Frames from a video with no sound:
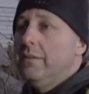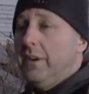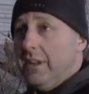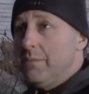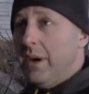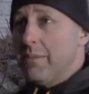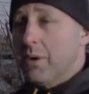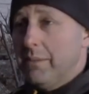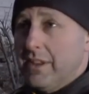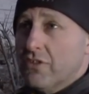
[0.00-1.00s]
followed by
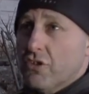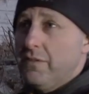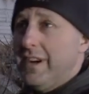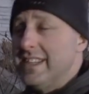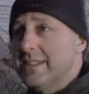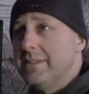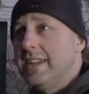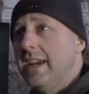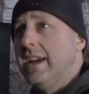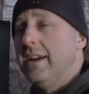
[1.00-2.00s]
probably the TRU Fire
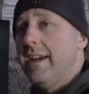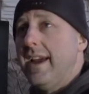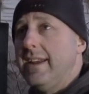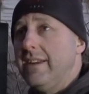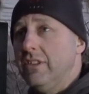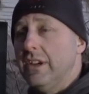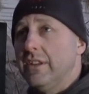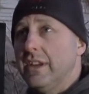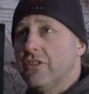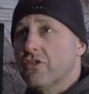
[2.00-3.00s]
Sear, and even
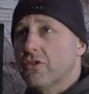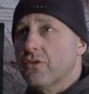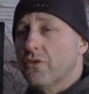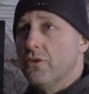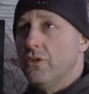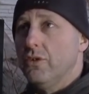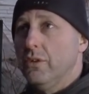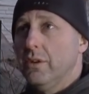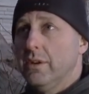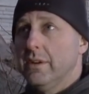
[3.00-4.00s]
though the
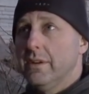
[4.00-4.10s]
TRU